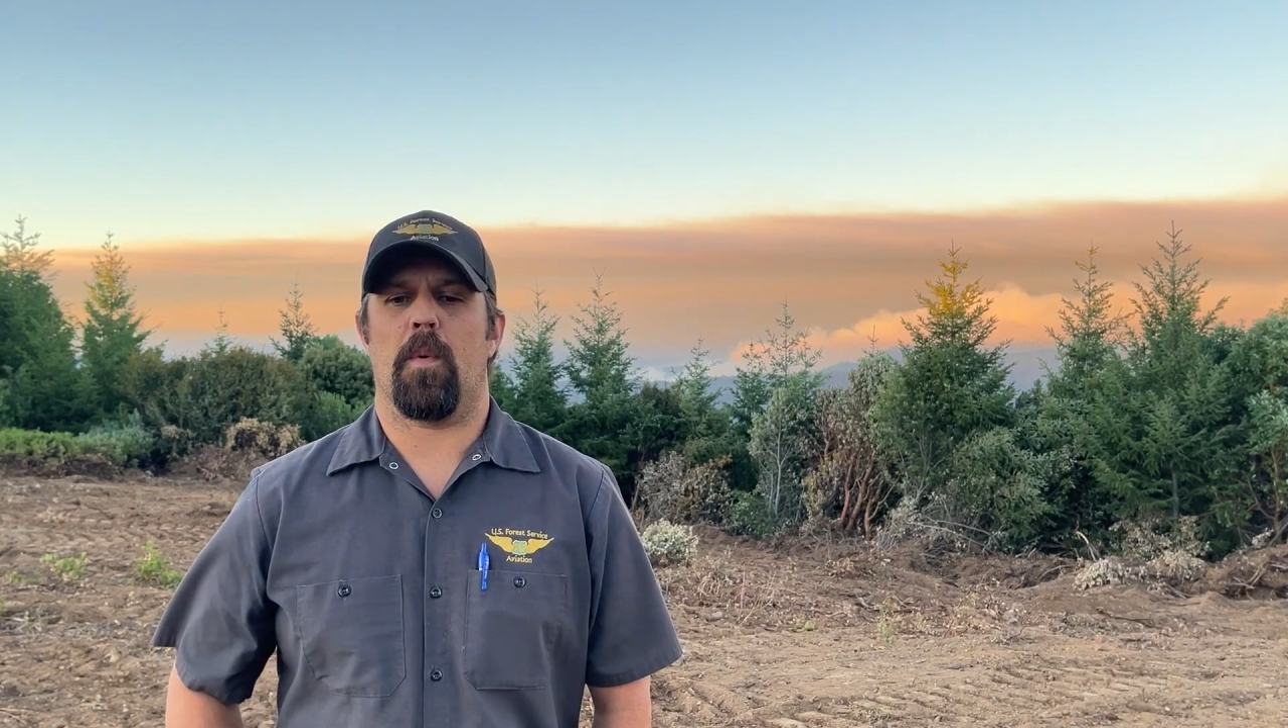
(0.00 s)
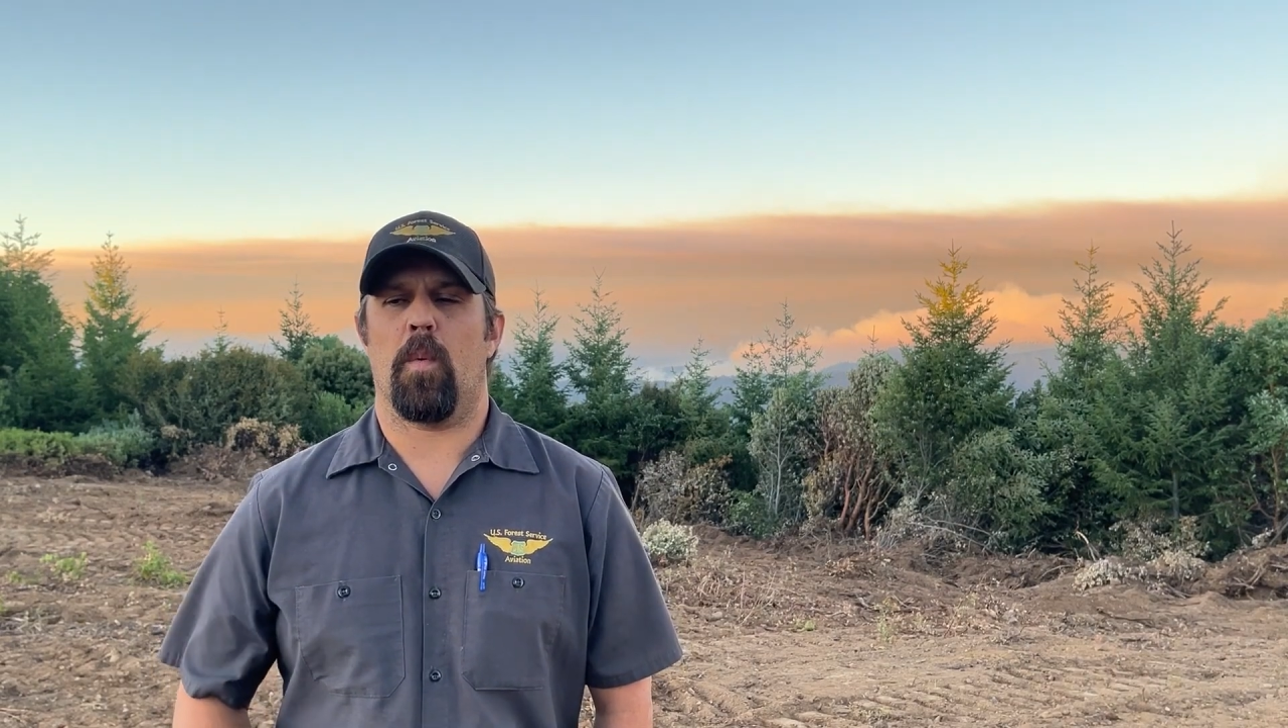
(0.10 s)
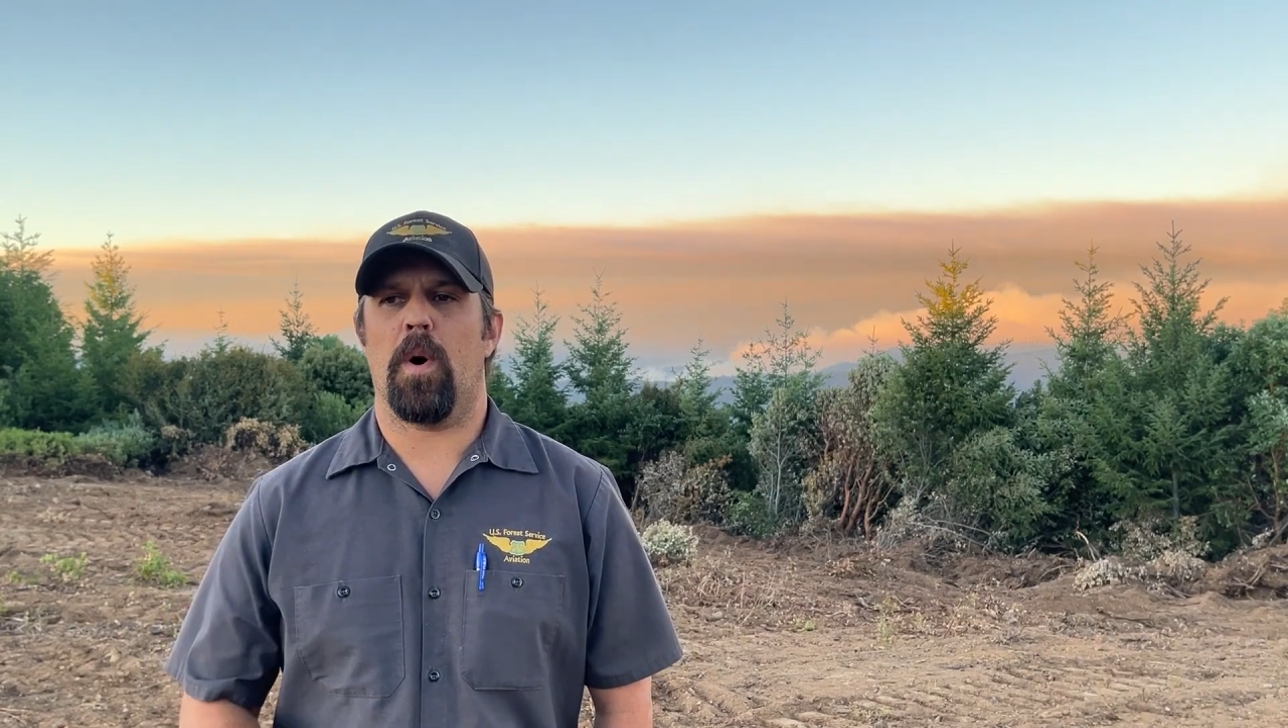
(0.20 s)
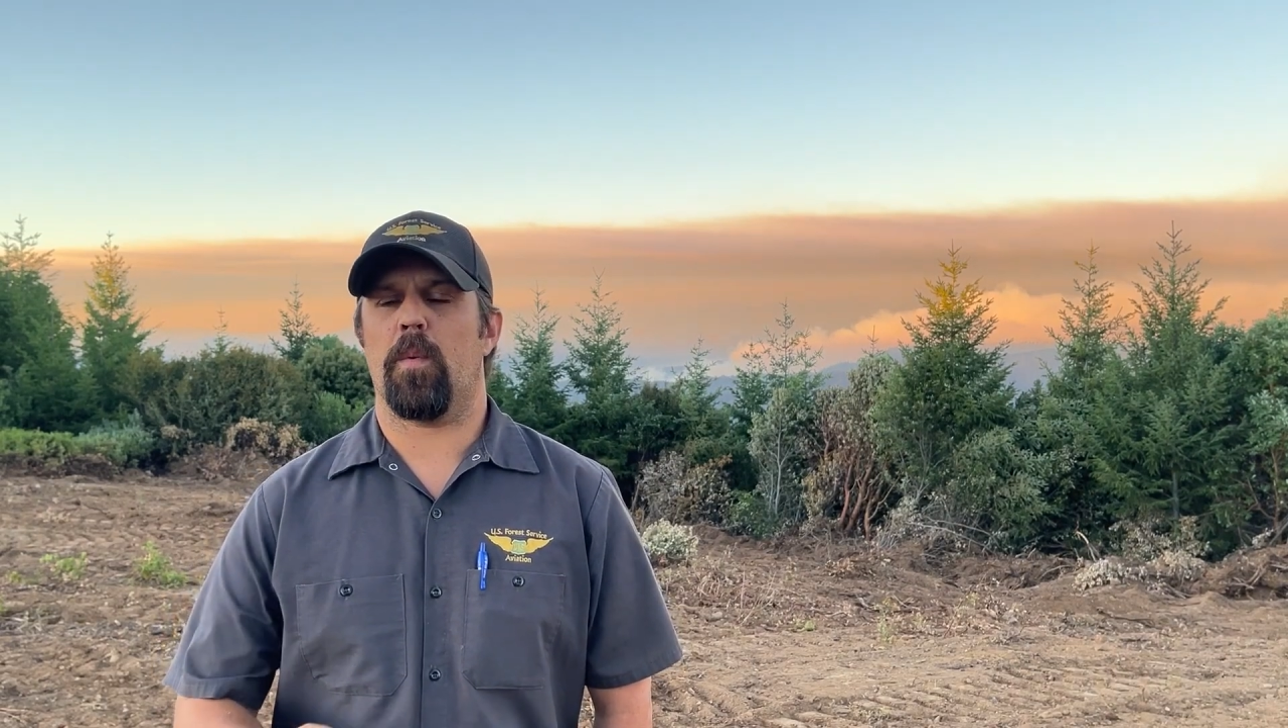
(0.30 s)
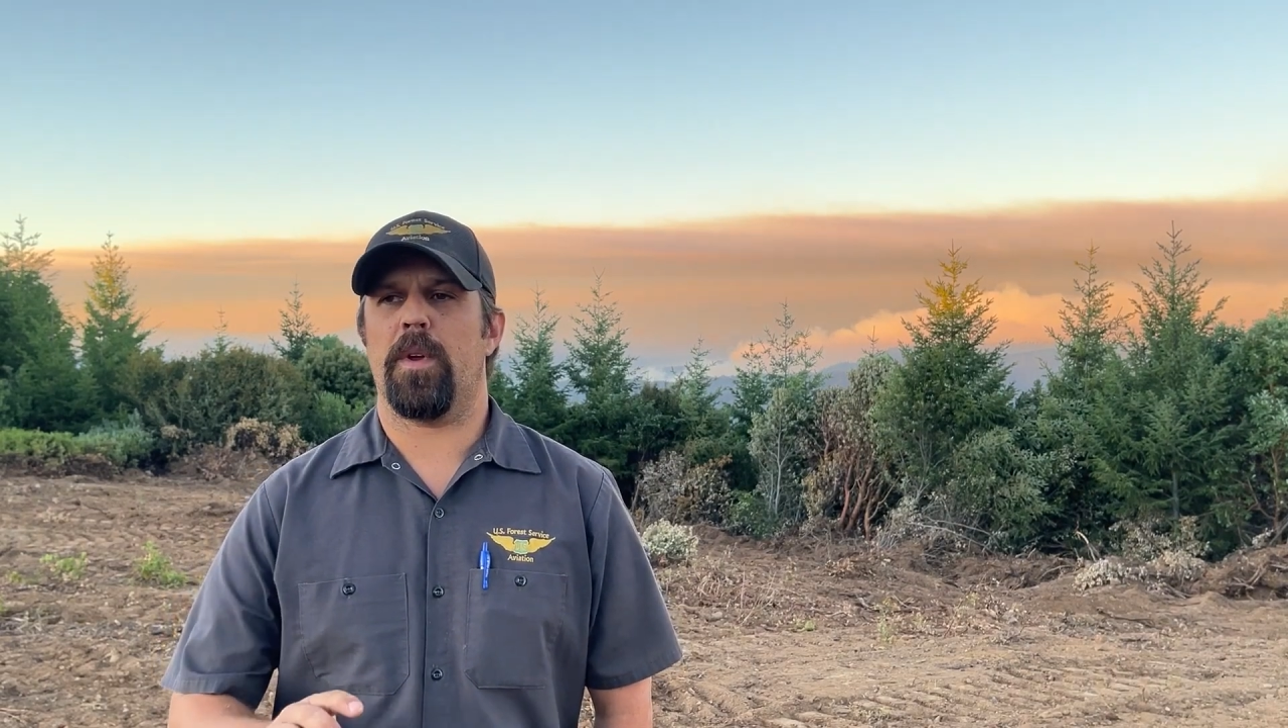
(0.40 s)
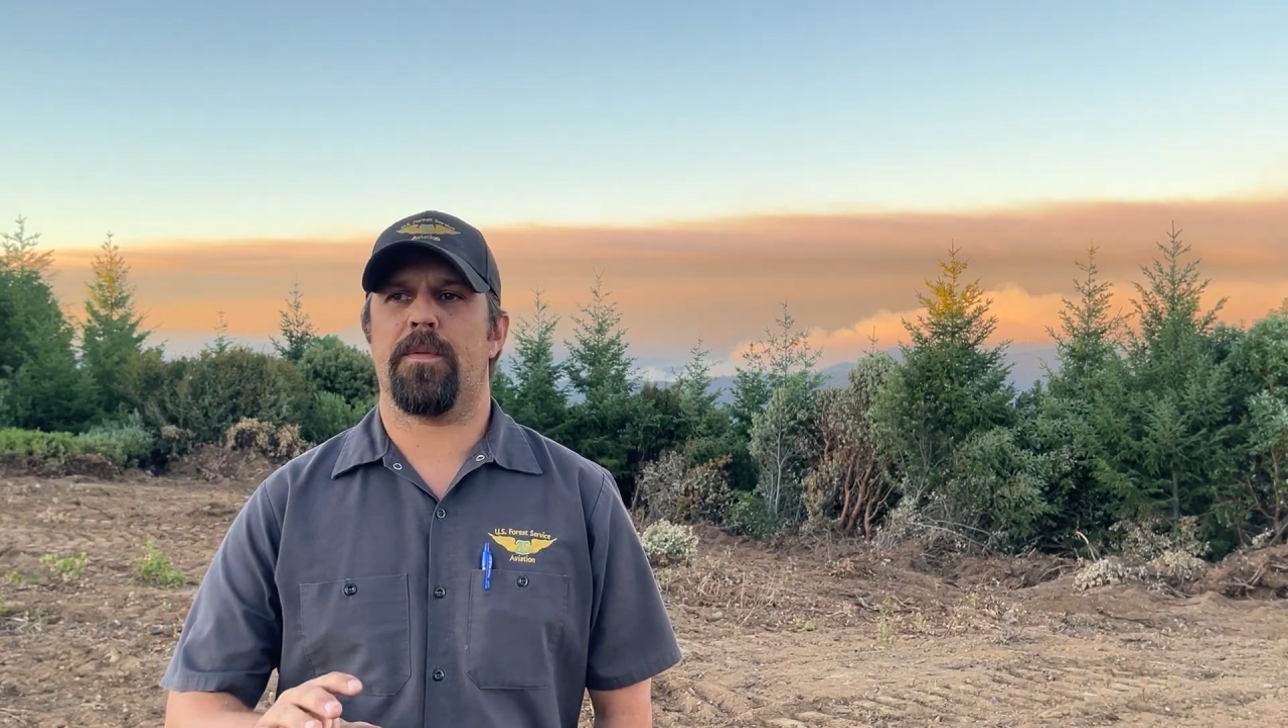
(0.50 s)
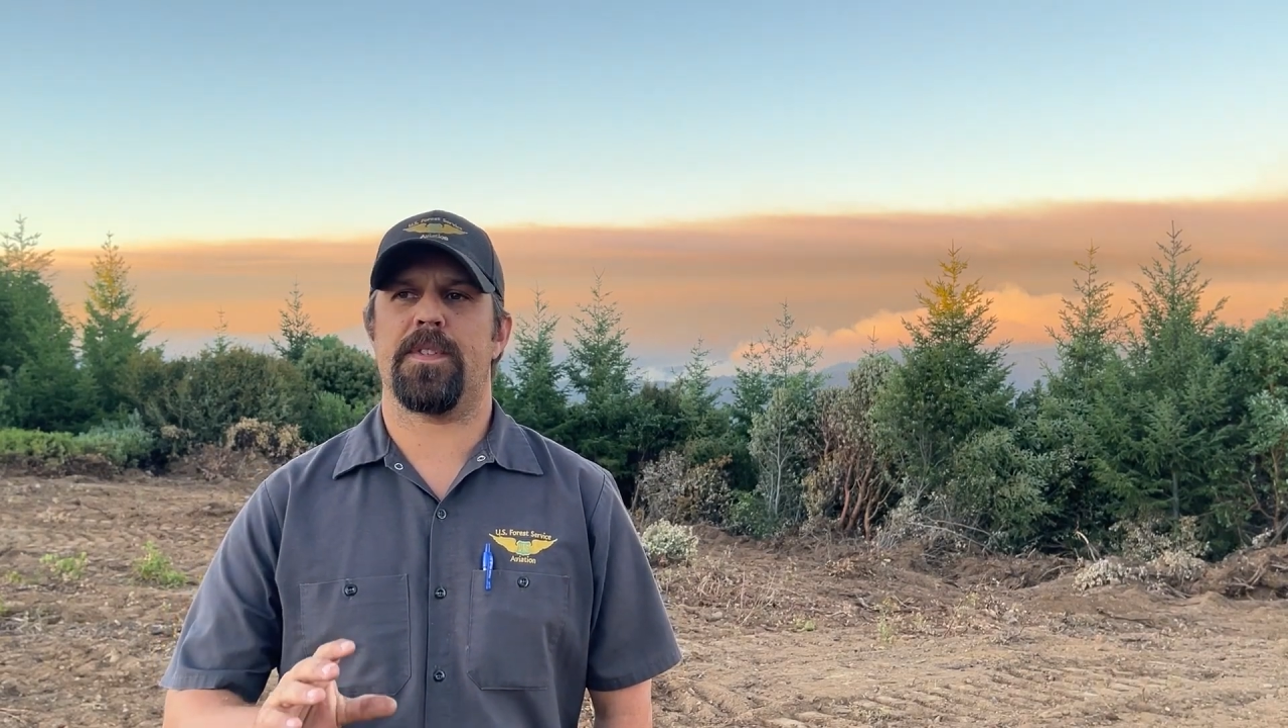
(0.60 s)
what we've